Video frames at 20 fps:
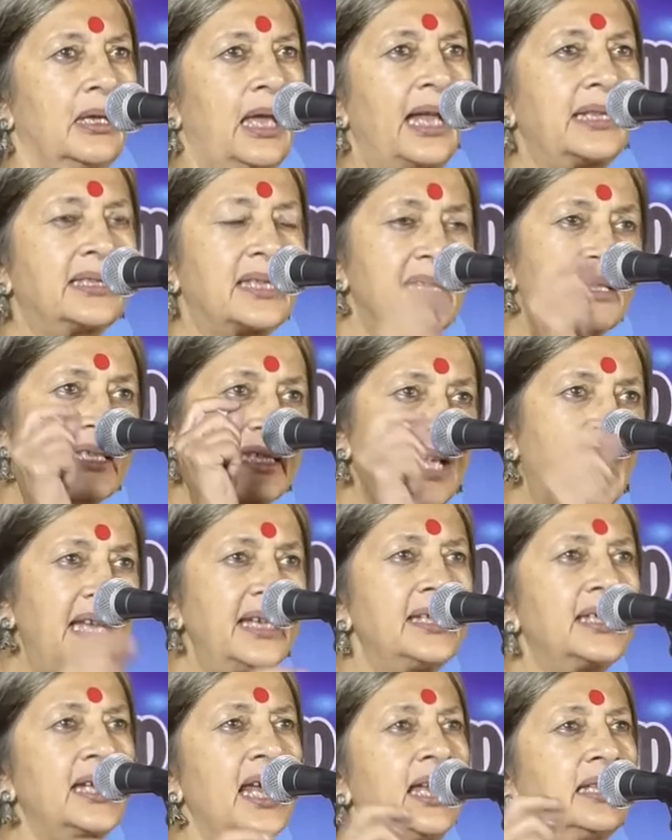at the
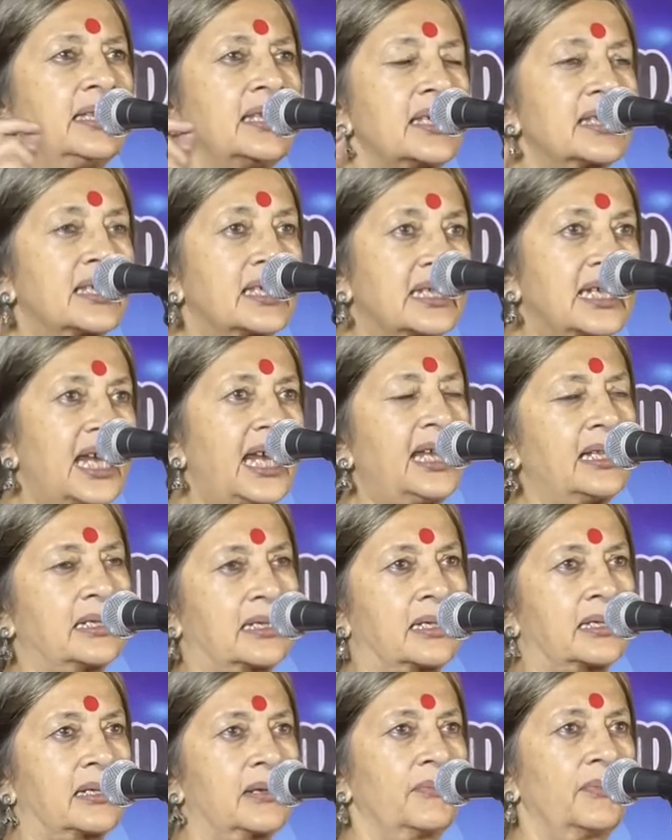center and the
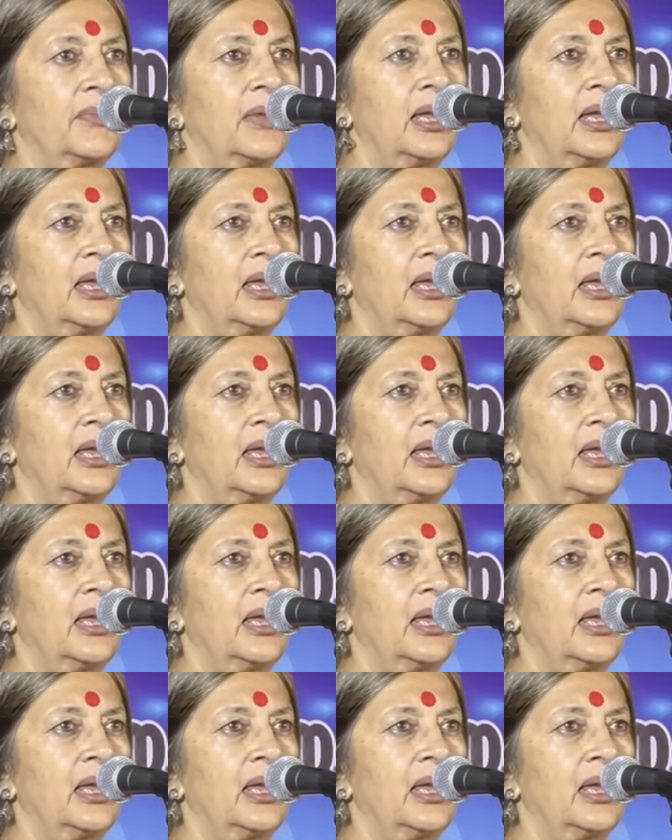states